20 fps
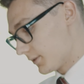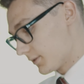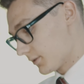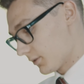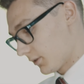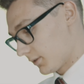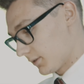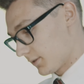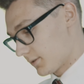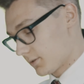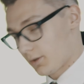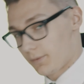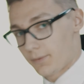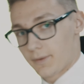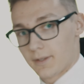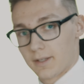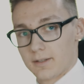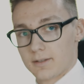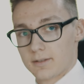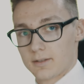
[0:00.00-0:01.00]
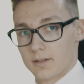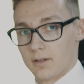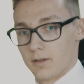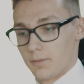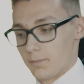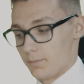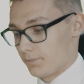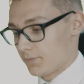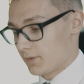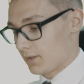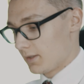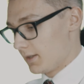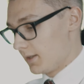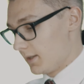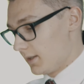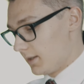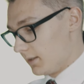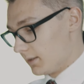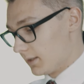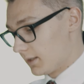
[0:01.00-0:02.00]
It's not that
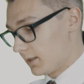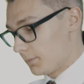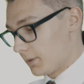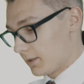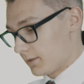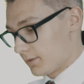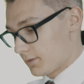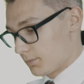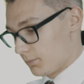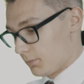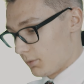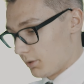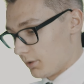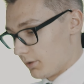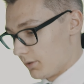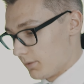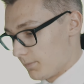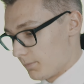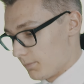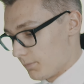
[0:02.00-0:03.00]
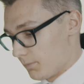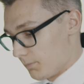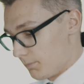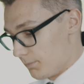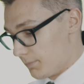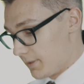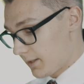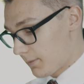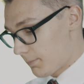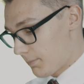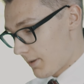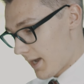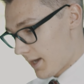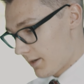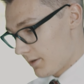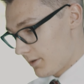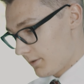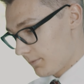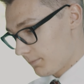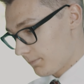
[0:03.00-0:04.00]
little, but it's more big
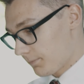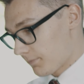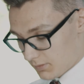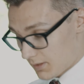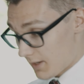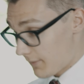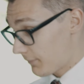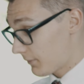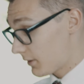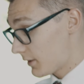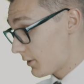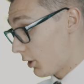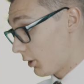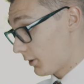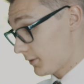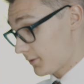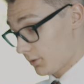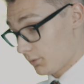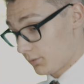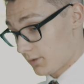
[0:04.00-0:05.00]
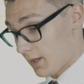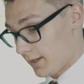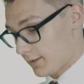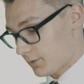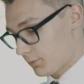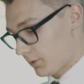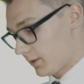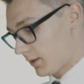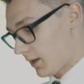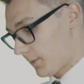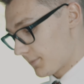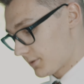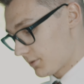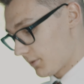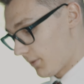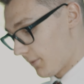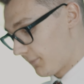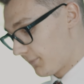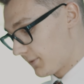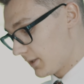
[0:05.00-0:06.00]
pattern. Definitely also nice when it comes
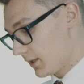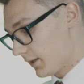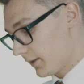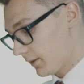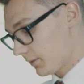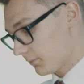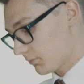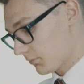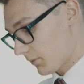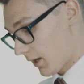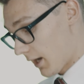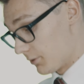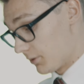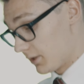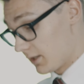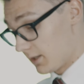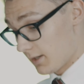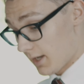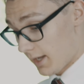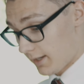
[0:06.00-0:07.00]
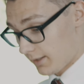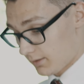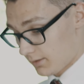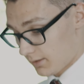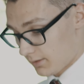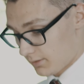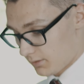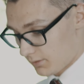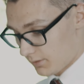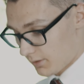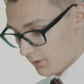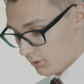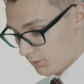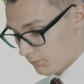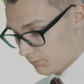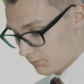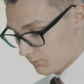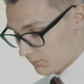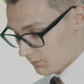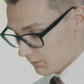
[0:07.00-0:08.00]
to the feeling. I really like it until
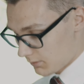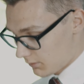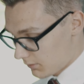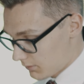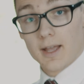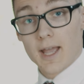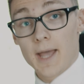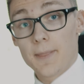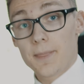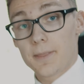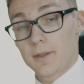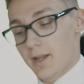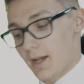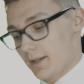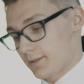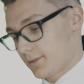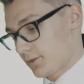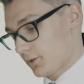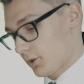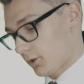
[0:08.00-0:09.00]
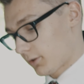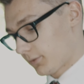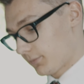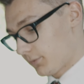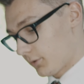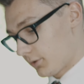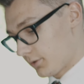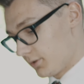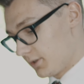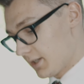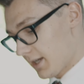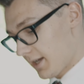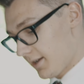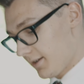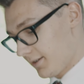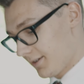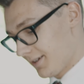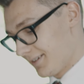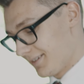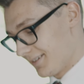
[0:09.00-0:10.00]
now. And the last socks for today.